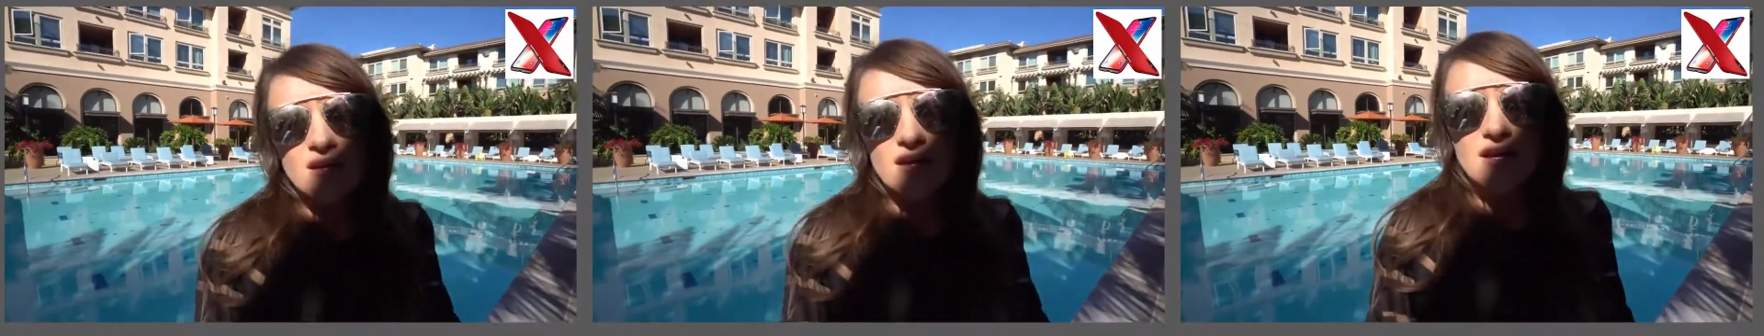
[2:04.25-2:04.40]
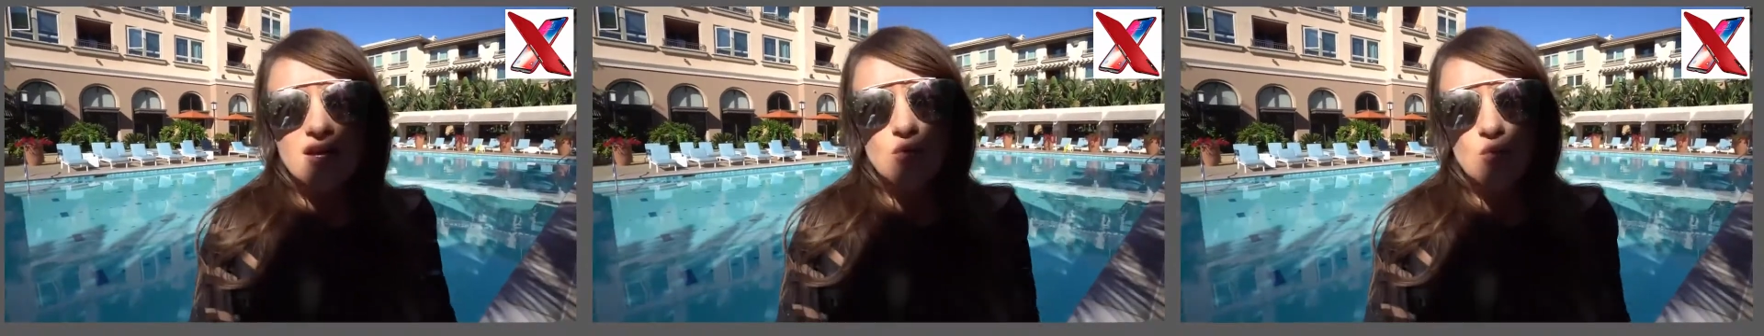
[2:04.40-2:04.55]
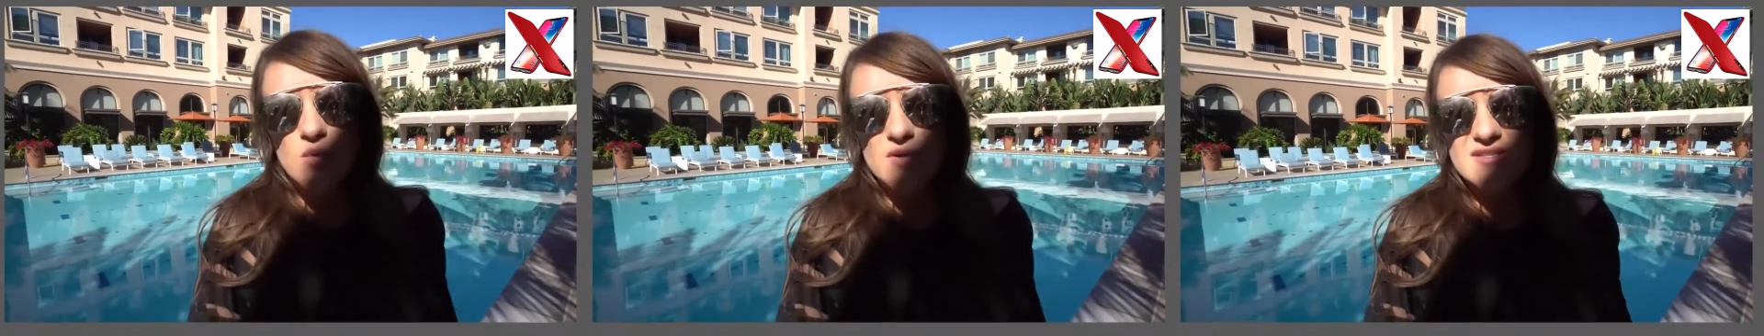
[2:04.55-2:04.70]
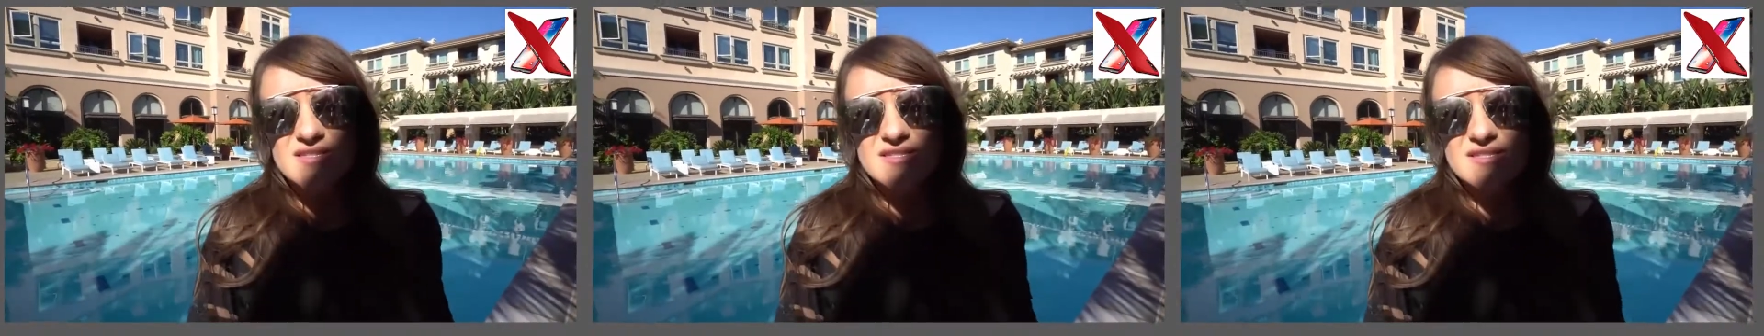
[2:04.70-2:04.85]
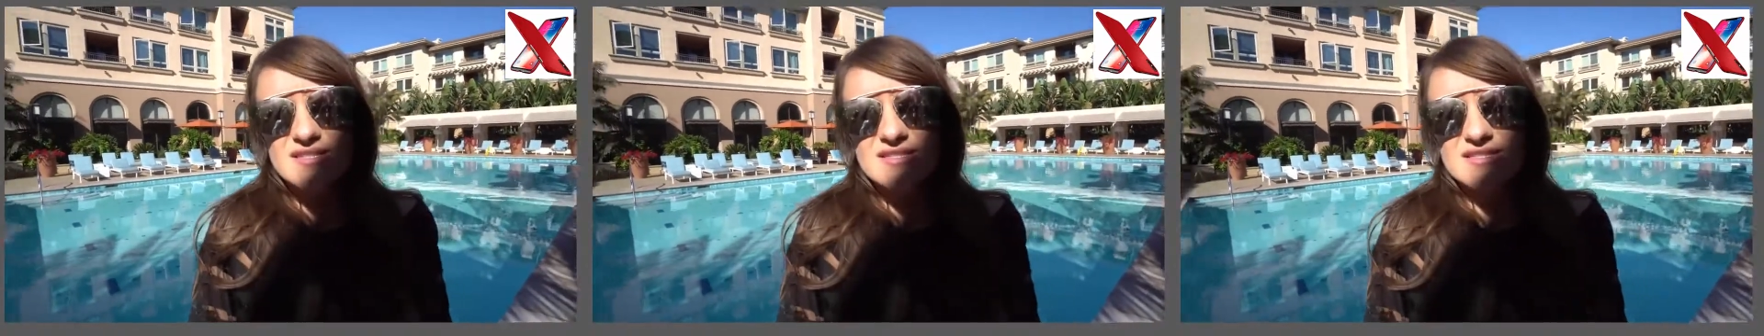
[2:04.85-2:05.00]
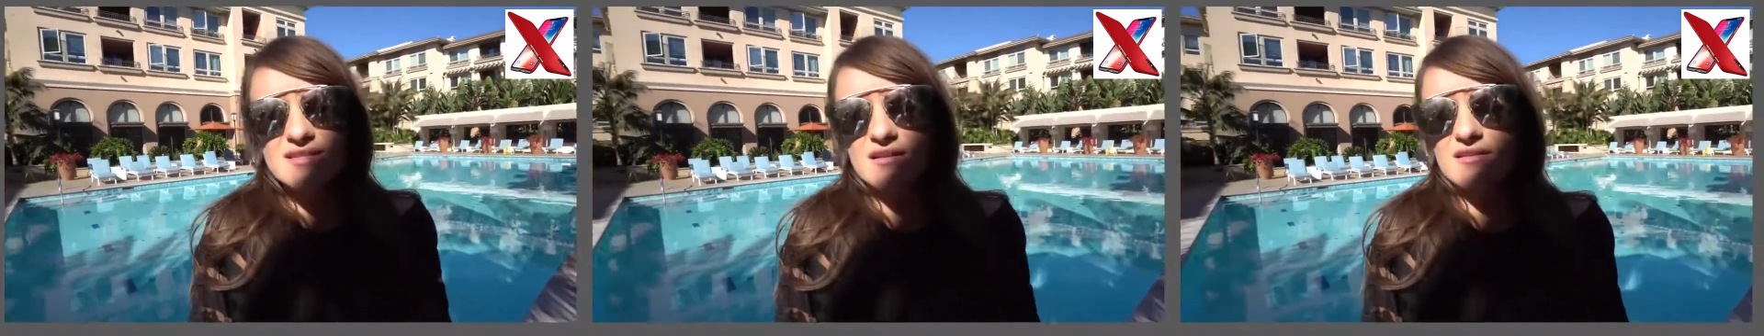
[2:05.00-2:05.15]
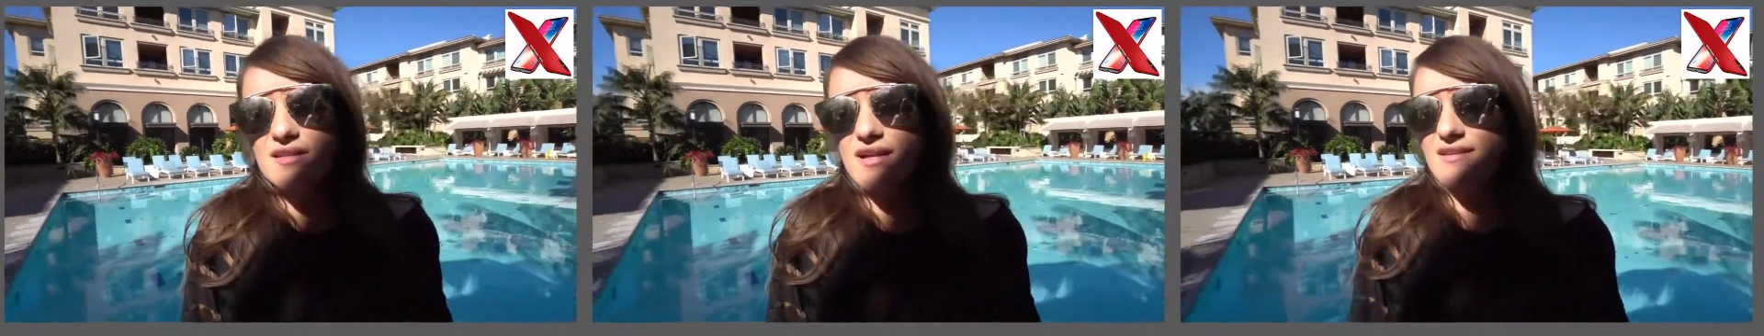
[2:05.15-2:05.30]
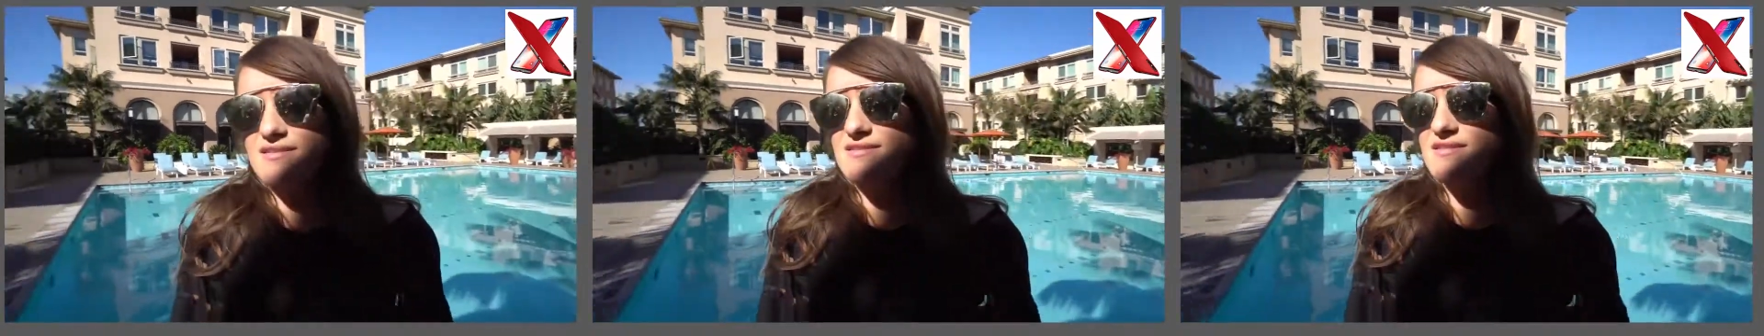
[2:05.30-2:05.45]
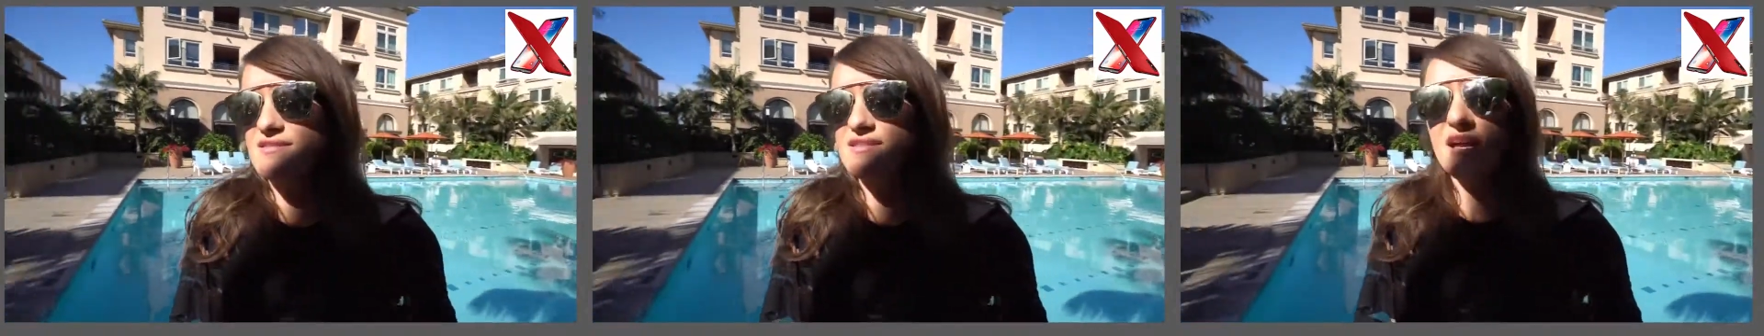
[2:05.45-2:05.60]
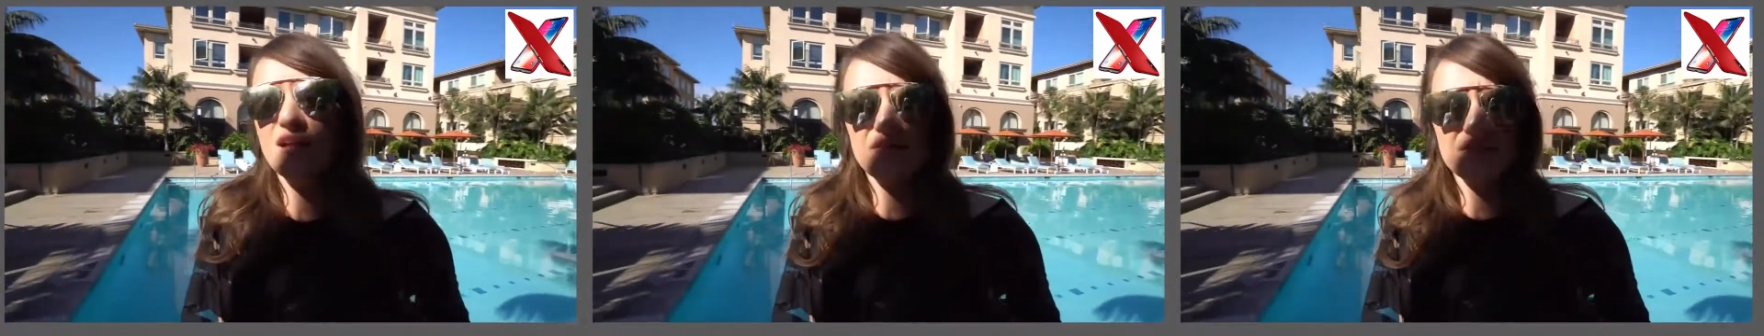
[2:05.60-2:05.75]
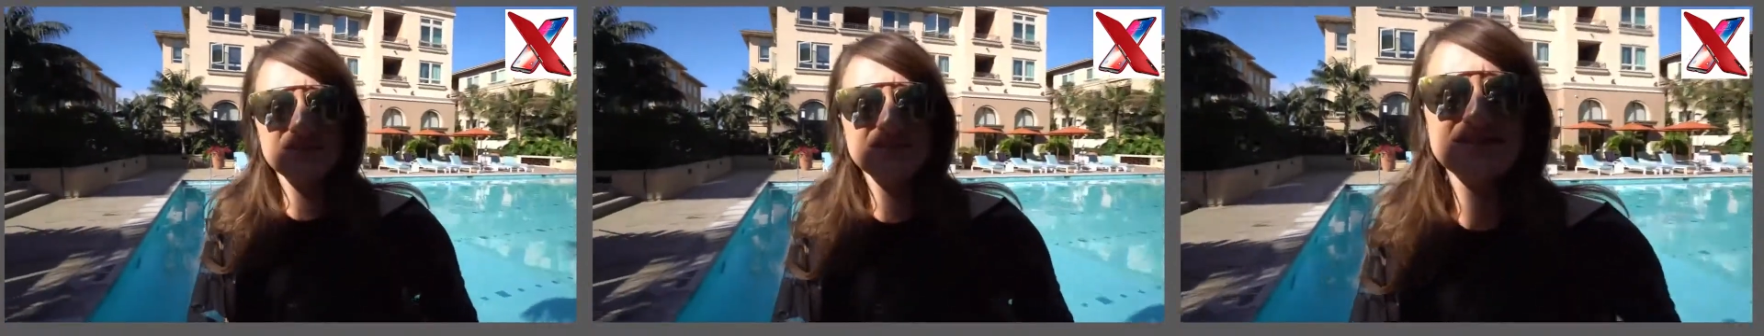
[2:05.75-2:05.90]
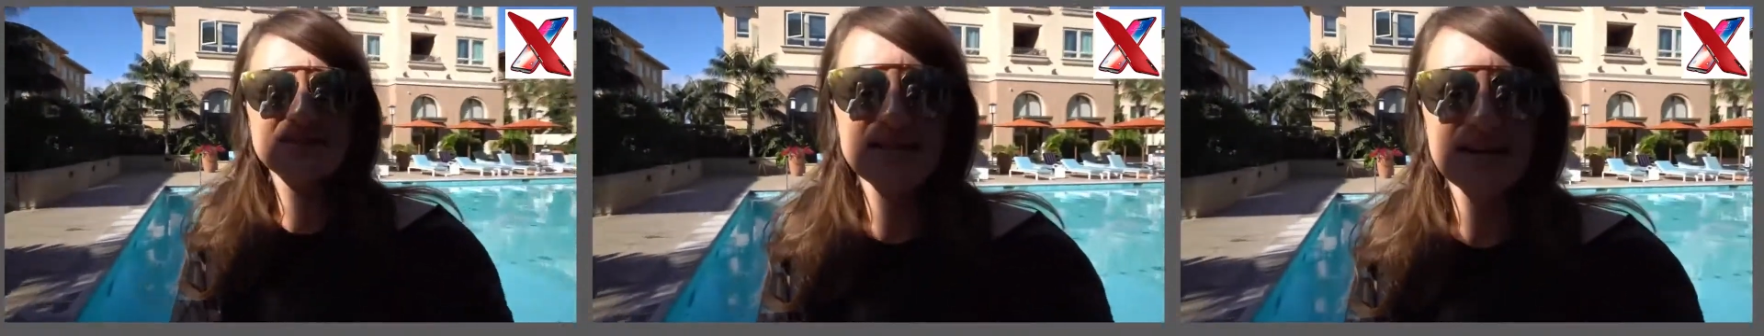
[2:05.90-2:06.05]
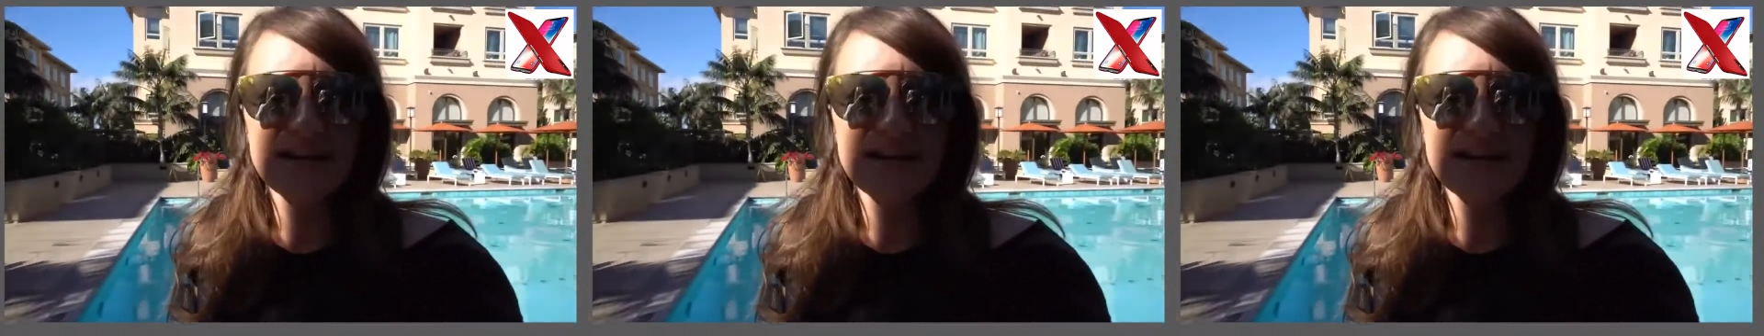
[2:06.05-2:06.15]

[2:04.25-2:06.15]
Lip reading: and it wasn't these sunglasses. This is